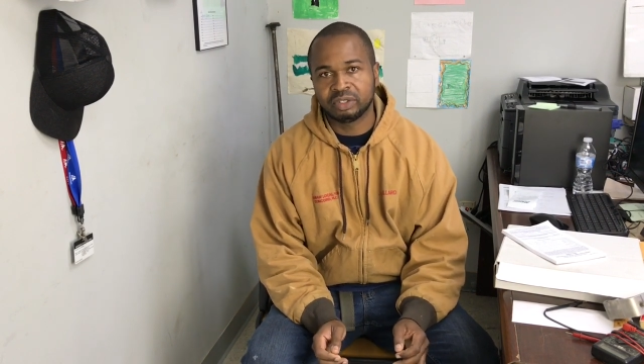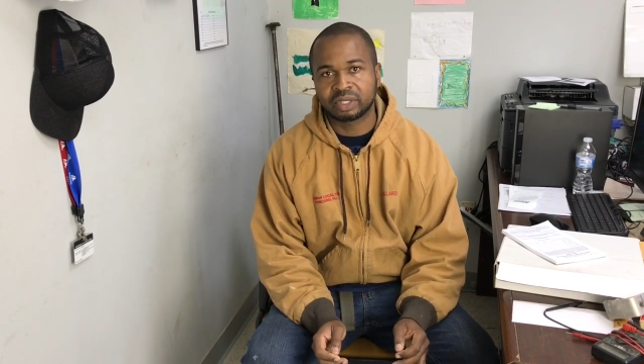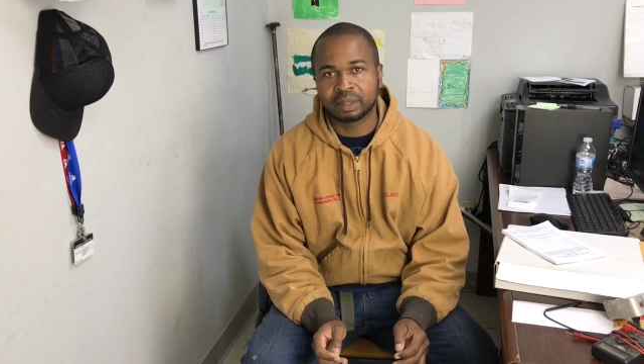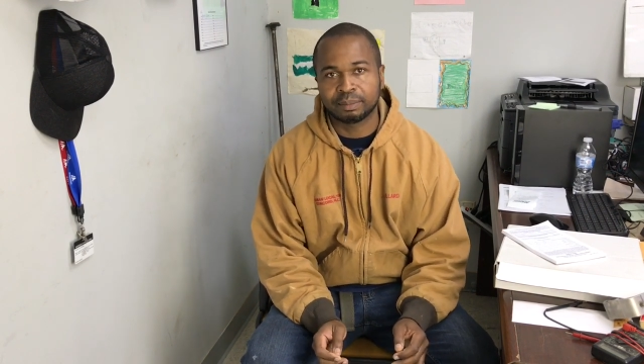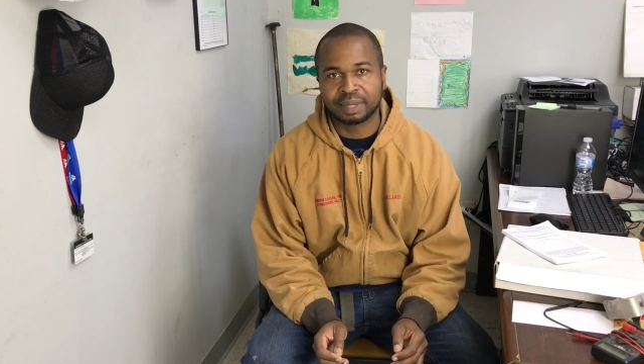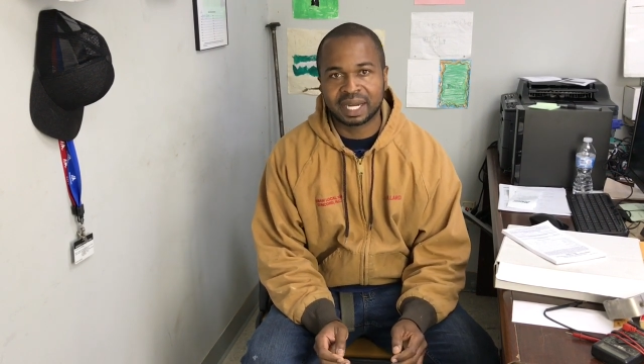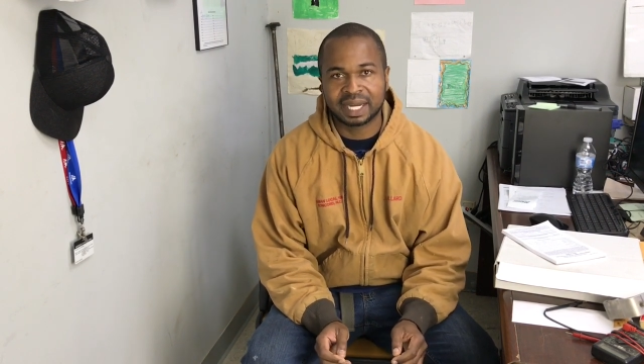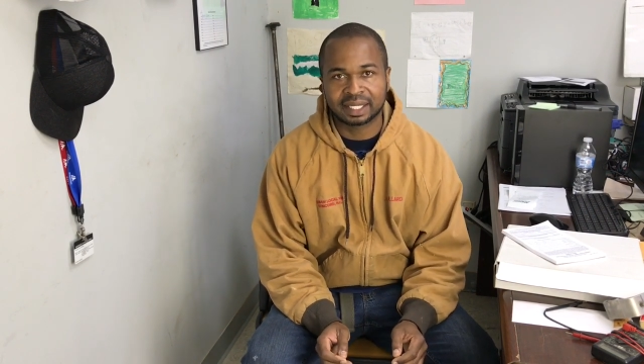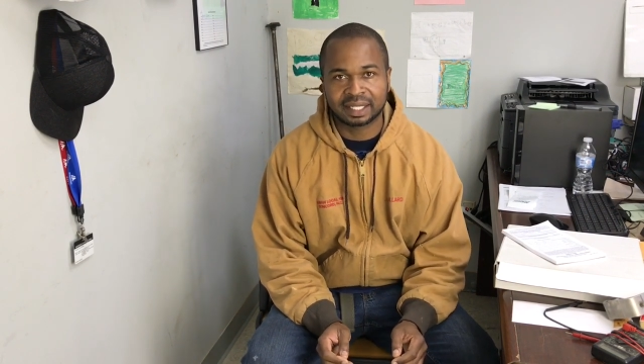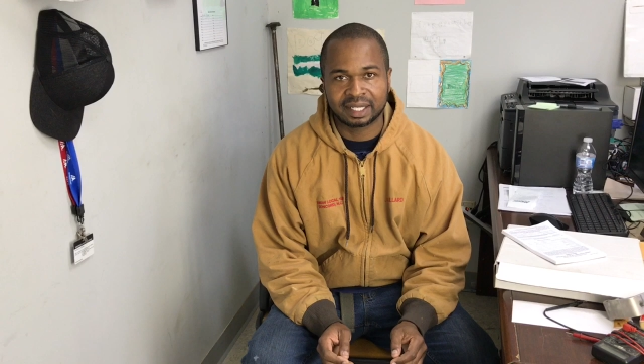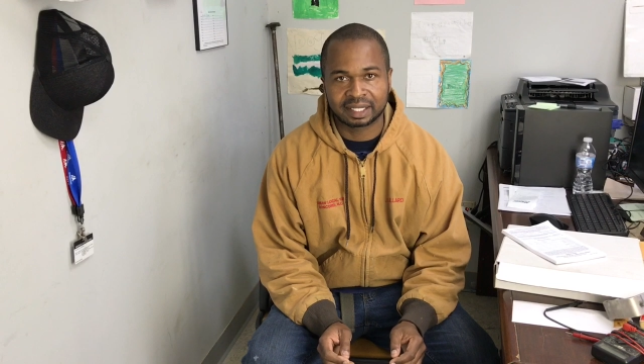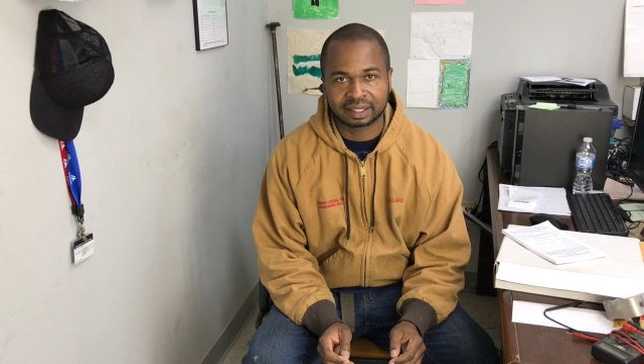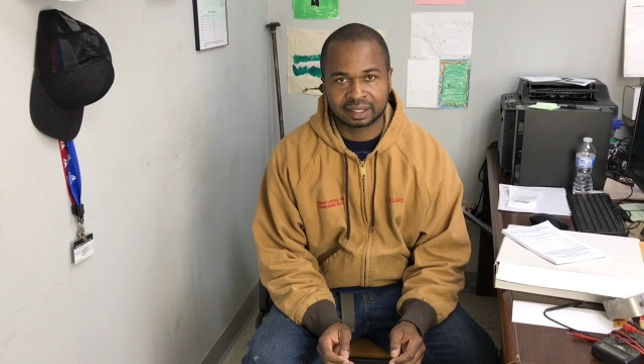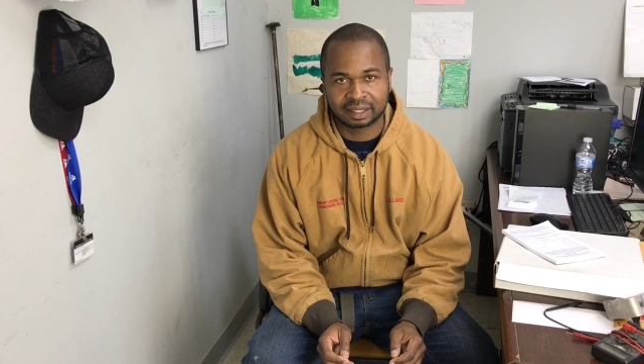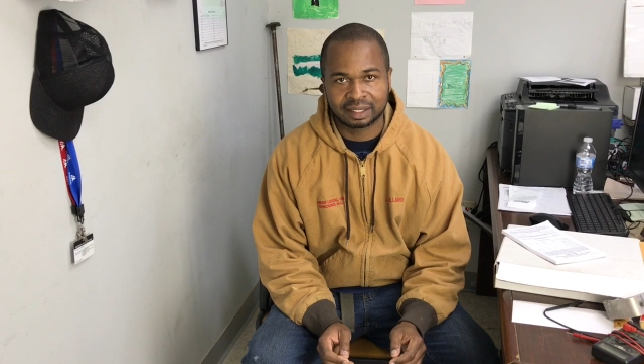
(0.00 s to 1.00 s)
you can buy
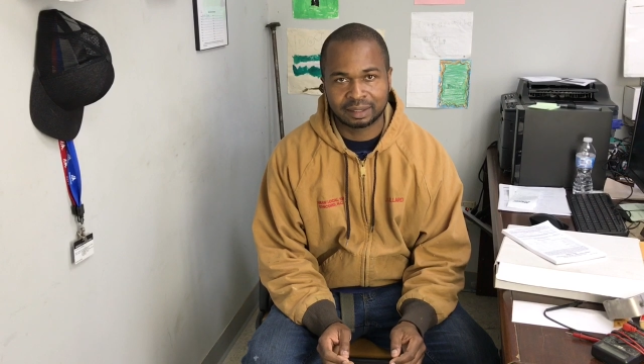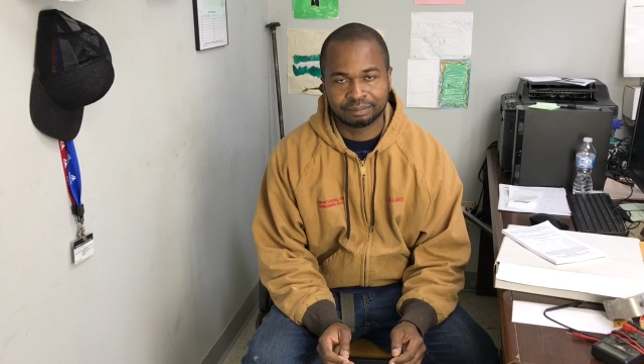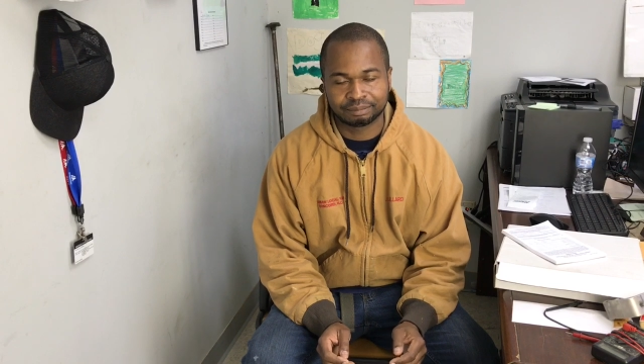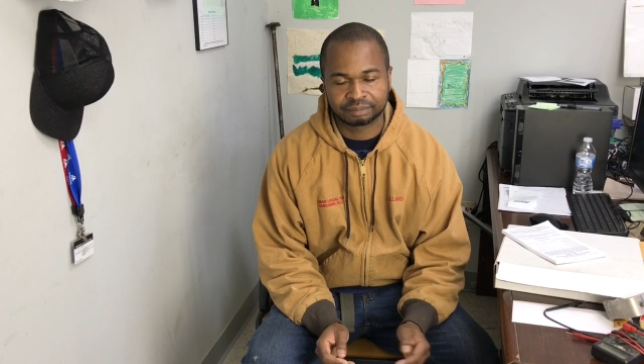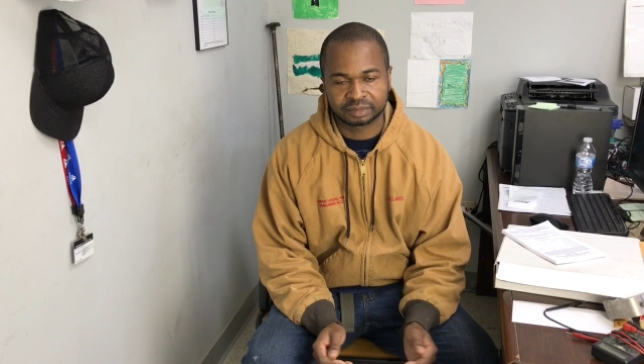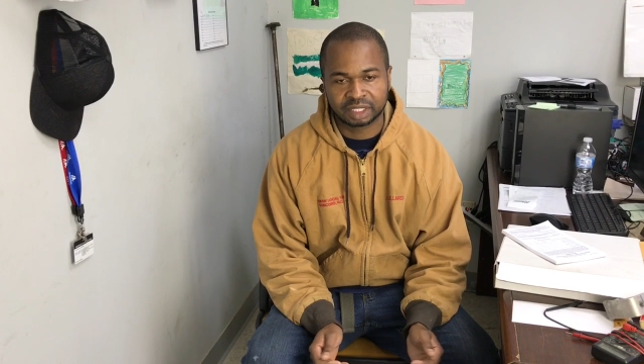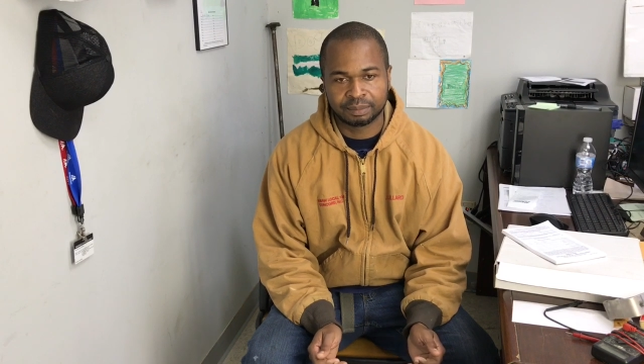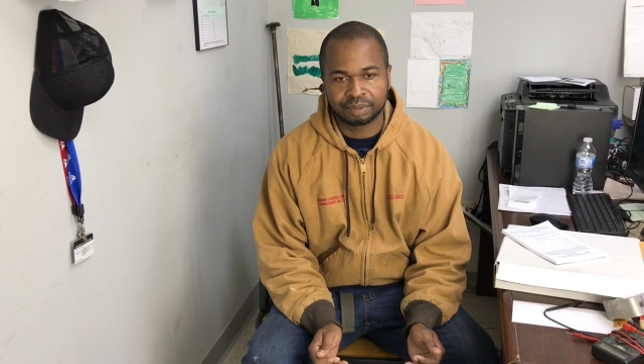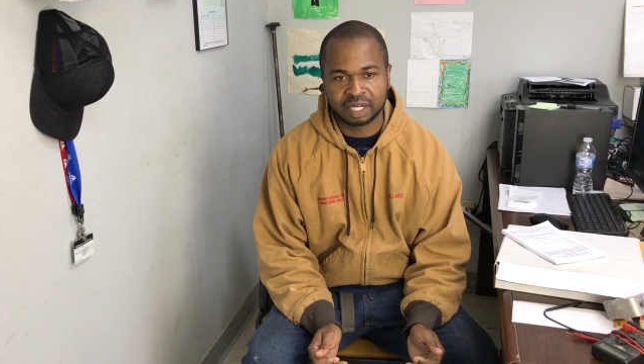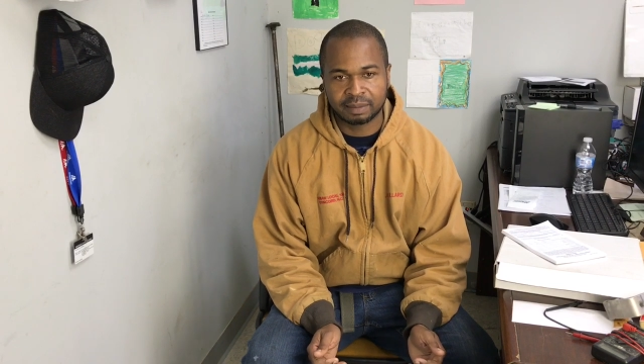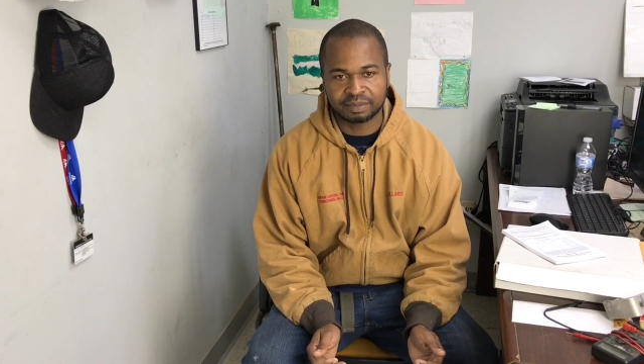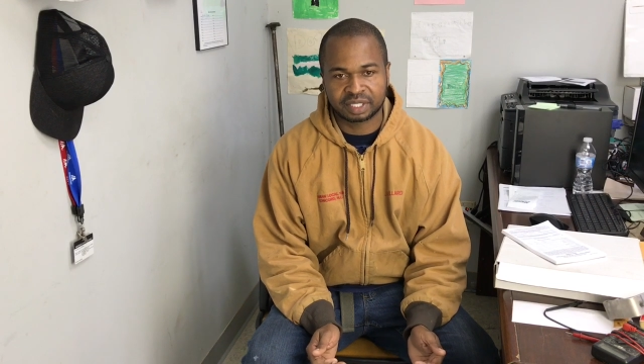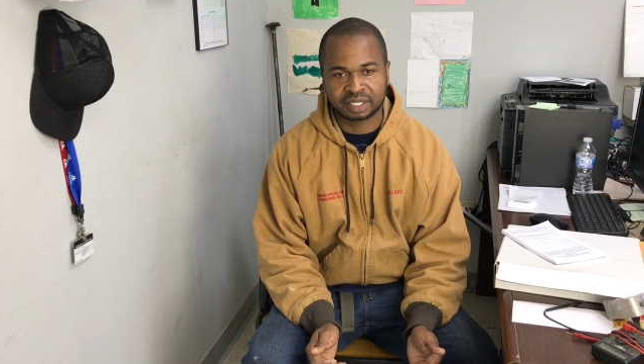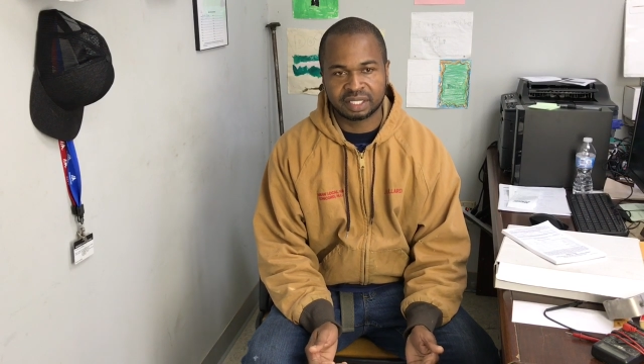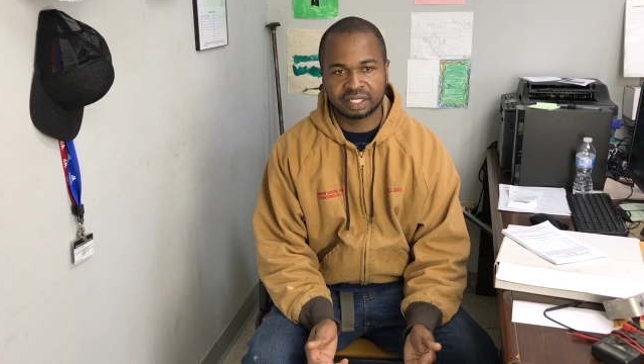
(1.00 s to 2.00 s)
like uh,
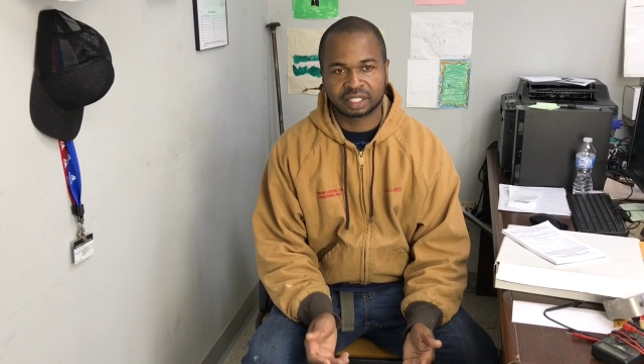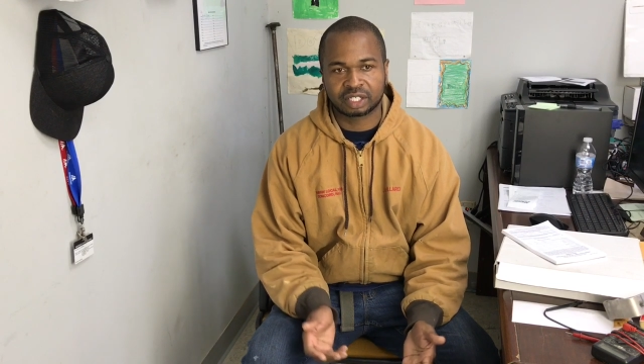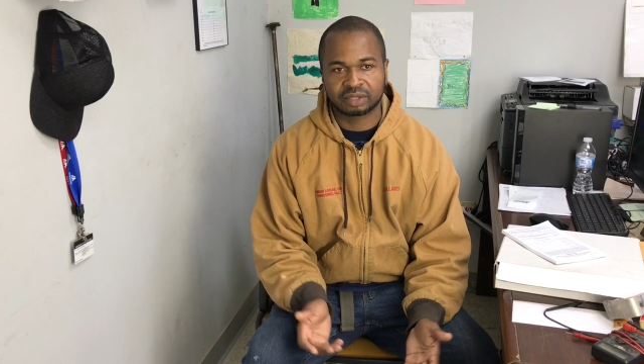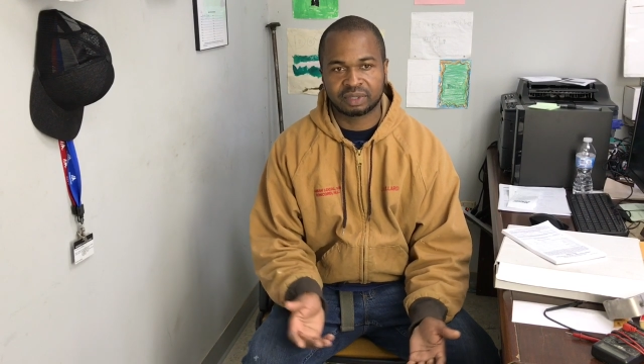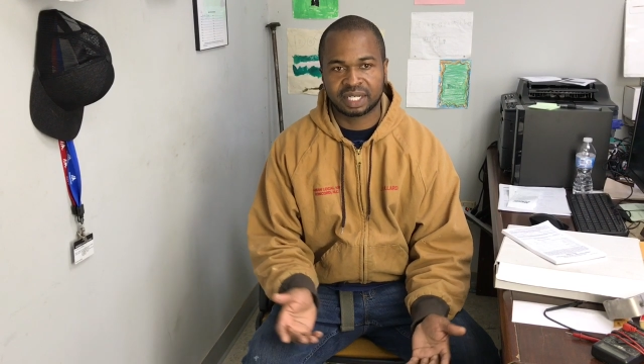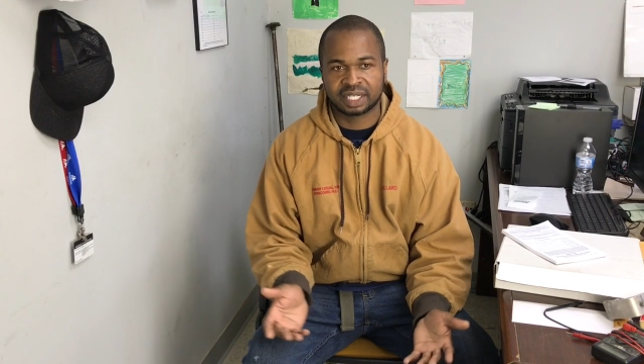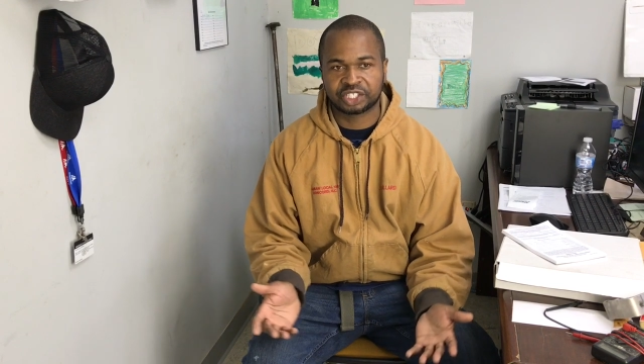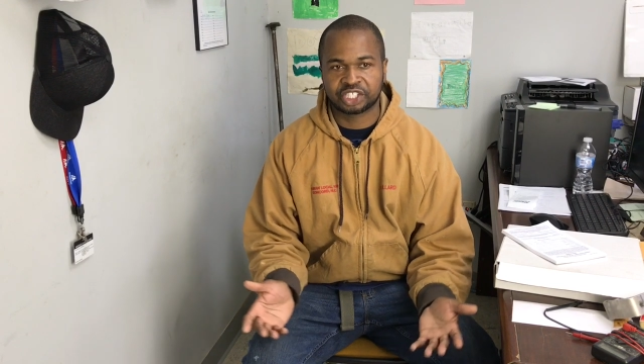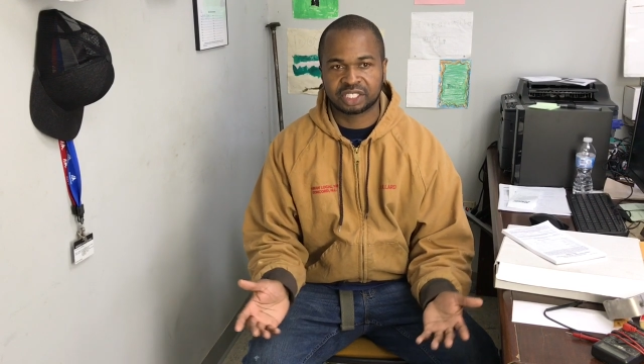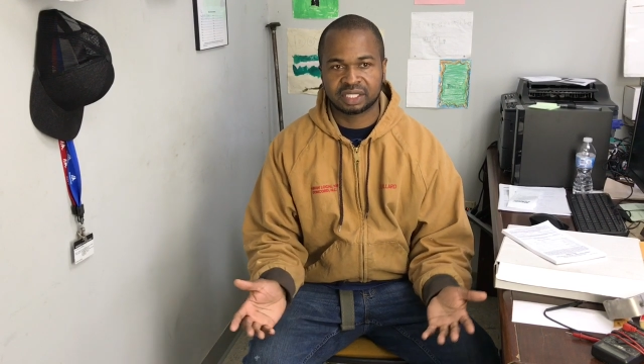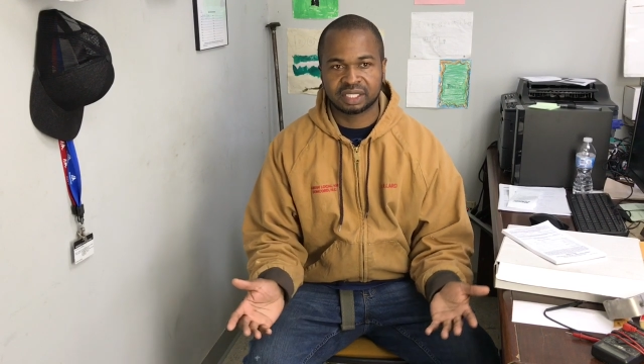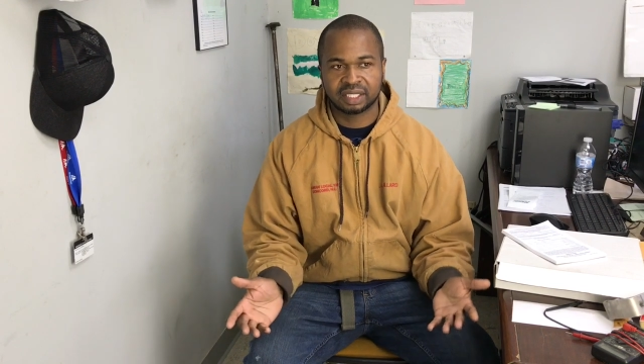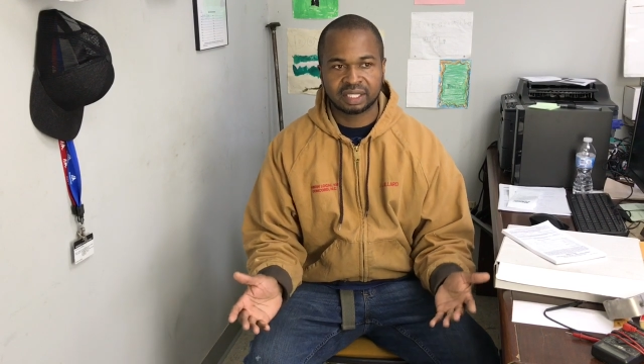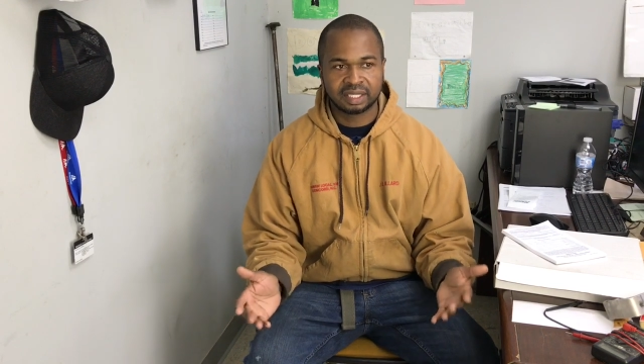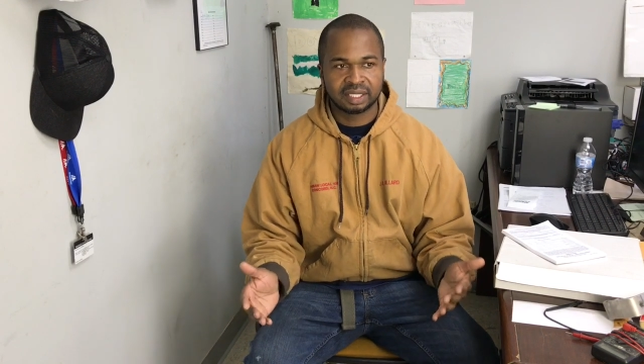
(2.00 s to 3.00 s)
bump steer correction,